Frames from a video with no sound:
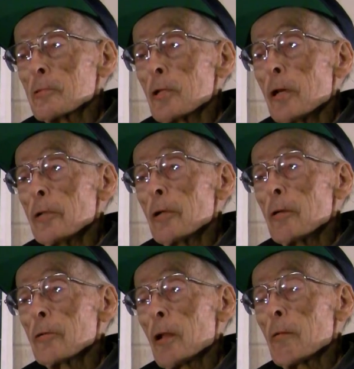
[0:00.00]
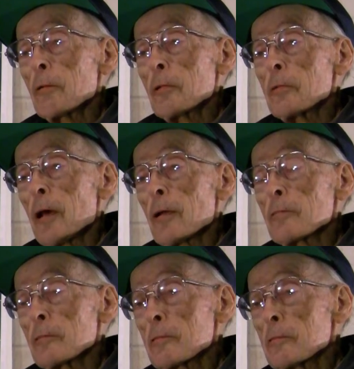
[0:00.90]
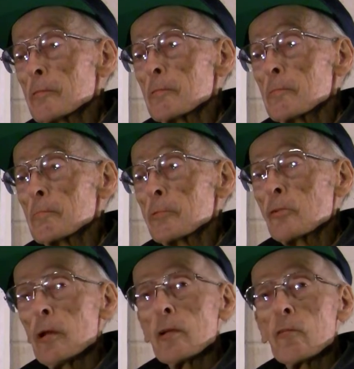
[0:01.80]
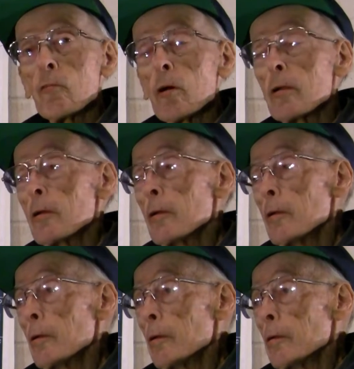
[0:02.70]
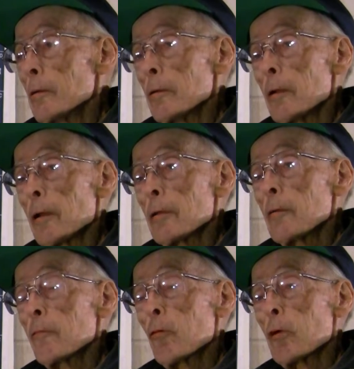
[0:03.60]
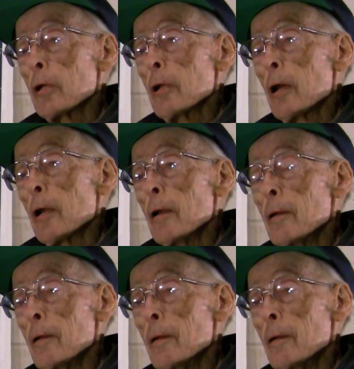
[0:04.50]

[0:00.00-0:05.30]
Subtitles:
stayed there until I went to Texas with transport in 1949.